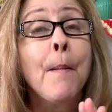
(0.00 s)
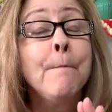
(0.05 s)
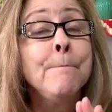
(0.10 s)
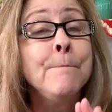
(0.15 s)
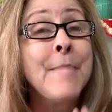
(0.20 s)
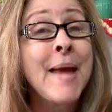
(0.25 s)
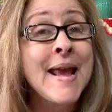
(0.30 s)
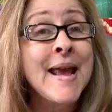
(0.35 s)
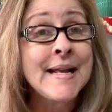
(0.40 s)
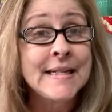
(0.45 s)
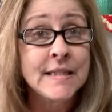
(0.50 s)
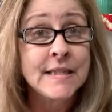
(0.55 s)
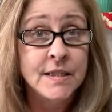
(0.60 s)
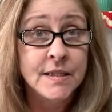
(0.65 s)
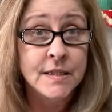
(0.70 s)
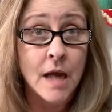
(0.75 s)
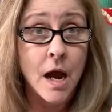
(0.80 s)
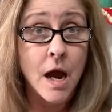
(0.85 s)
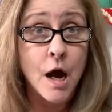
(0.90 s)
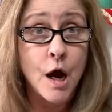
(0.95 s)
make
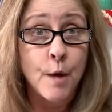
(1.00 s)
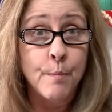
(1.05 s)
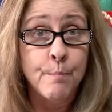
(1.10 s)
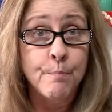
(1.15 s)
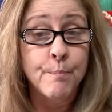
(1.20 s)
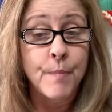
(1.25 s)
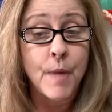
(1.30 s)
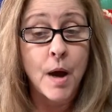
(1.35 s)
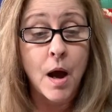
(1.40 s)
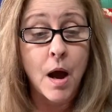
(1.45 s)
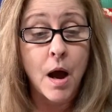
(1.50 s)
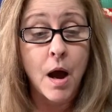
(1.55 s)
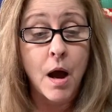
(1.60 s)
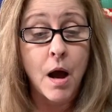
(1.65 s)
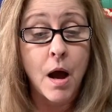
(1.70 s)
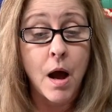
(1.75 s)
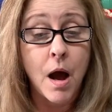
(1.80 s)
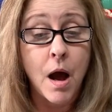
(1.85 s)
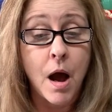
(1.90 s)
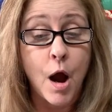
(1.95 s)
some
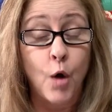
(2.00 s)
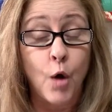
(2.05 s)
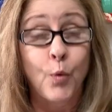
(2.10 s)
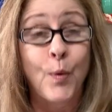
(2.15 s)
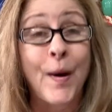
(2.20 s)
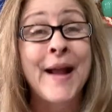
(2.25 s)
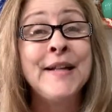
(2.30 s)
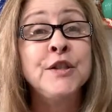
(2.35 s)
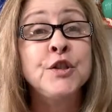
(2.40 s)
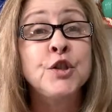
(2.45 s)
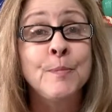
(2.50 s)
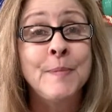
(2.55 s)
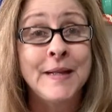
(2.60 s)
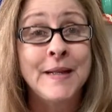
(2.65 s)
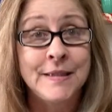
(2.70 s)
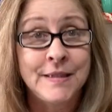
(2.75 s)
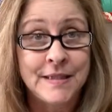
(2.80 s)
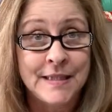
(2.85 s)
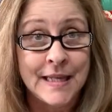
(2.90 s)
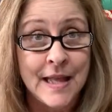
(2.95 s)

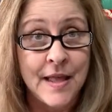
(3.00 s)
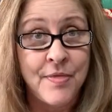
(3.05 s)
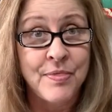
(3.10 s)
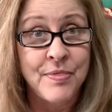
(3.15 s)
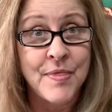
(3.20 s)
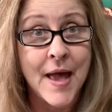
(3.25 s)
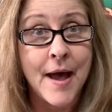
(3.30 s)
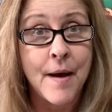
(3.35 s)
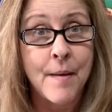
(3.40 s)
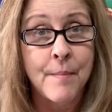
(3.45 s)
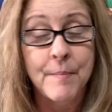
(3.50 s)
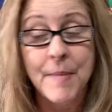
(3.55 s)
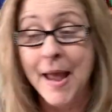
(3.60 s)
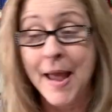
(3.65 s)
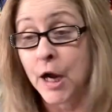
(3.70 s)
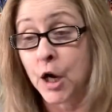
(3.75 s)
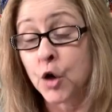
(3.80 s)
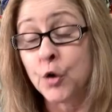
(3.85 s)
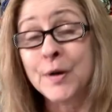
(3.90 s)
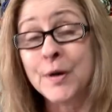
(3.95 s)
arrangements in them
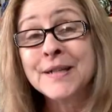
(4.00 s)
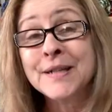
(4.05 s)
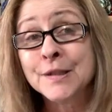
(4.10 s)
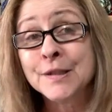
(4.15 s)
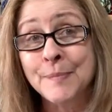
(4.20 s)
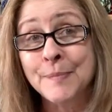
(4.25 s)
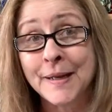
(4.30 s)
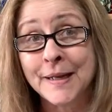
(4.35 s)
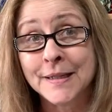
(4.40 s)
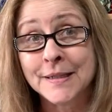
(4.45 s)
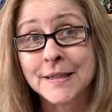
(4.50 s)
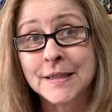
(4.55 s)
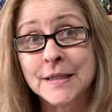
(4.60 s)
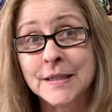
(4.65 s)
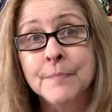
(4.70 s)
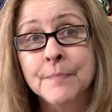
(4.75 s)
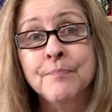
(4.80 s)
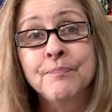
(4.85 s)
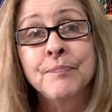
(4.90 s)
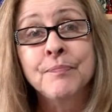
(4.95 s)
at Christmas